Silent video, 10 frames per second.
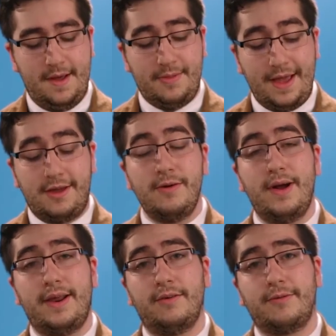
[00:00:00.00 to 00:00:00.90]
Thank you,
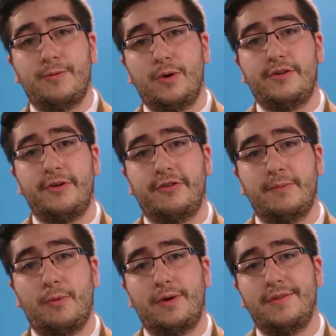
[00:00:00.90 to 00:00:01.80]
and I look forward to your
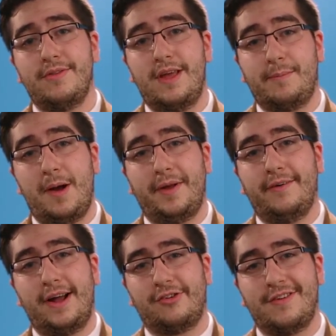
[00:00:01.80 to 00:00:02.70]
support in the upcoming
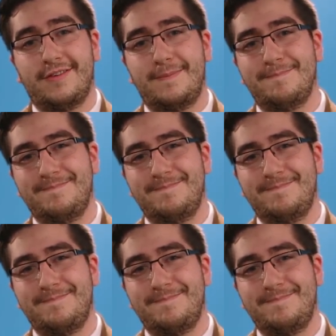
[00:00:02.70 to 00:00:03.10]
elections.